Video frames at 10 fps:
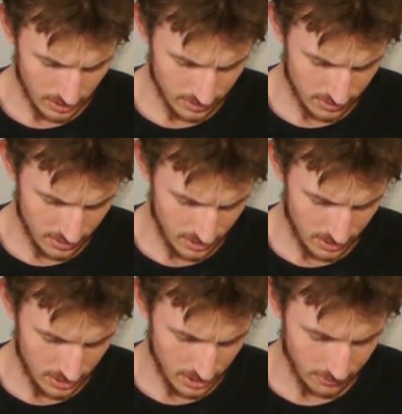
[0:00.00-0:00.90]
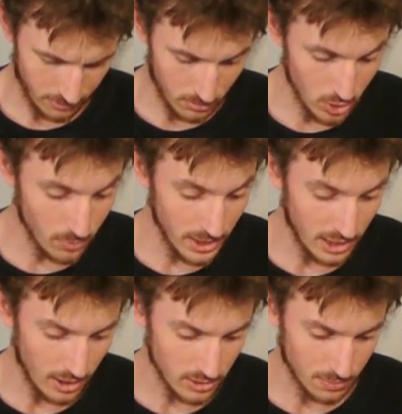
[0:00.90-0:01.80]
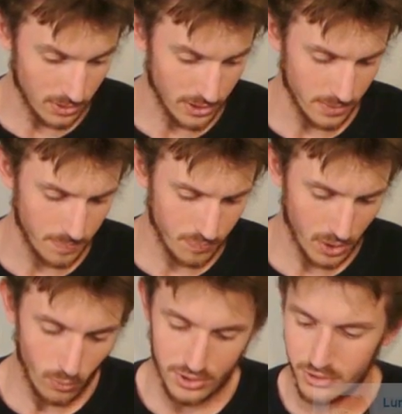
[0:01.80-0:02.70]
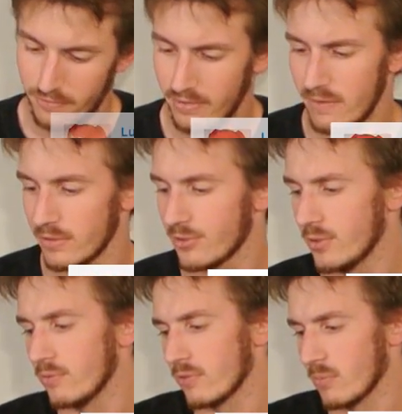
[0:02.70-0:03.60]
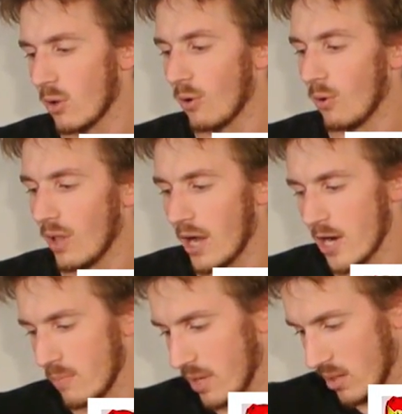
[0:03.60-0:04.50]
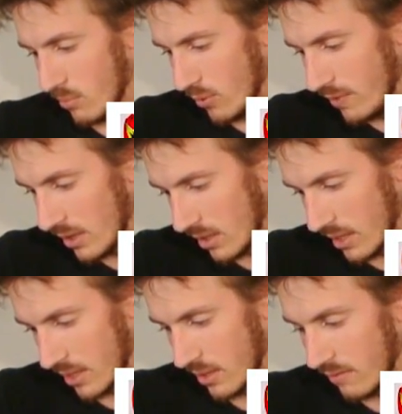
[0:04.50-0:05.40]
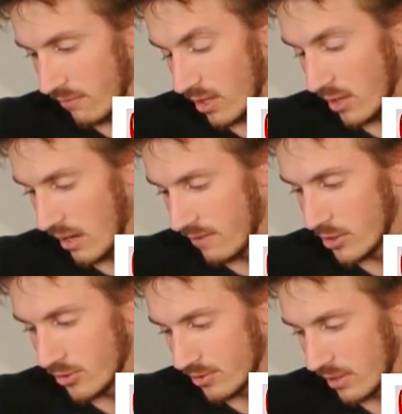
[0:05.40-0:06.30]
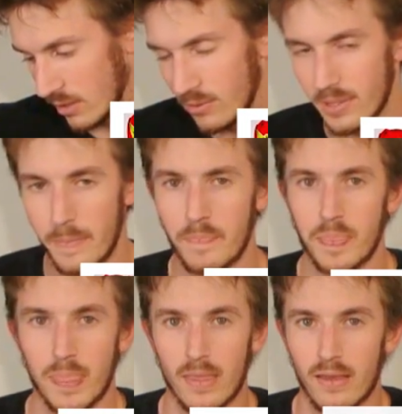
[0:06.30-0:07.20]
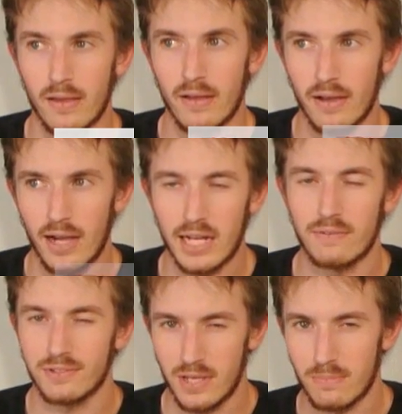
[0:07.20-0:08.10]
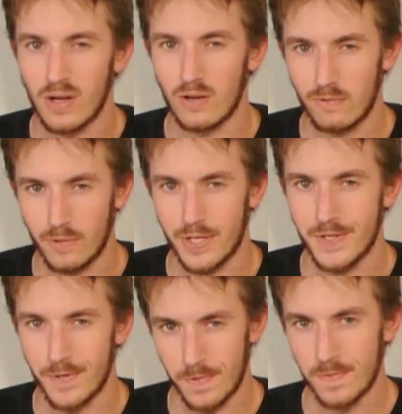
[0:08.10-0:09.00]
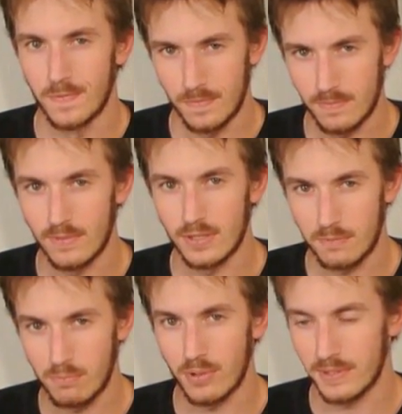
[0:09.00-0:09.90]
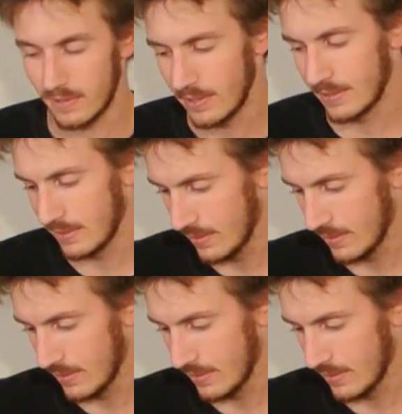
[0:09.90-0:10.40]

Let's see. Uh, from Lumi Cosplay, what is your favorite suit from the whole Iron Man movie line, and Avengers included? I'd have to say Mark 42. It's pretty slick.